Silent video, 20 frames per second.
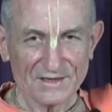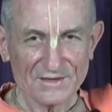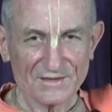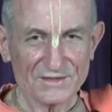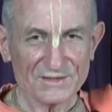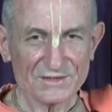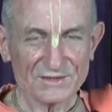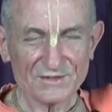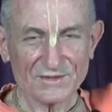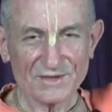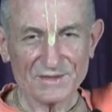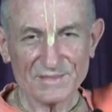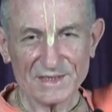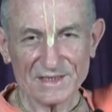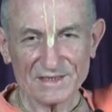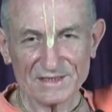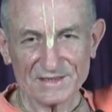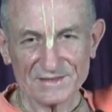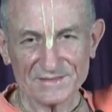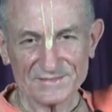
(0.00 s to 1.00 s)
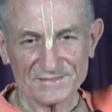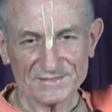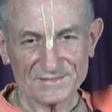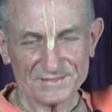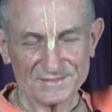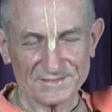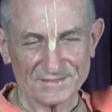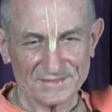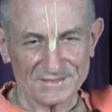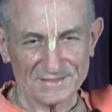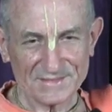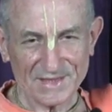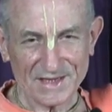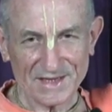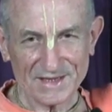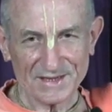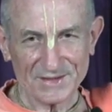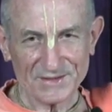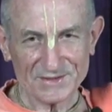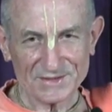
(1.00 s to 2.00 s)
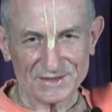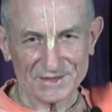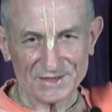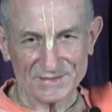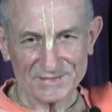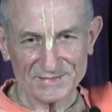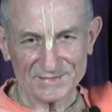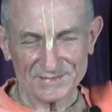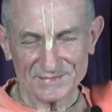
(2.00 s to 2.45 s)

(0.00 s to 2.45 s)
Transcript: Krishna and milk. Hare Krishna.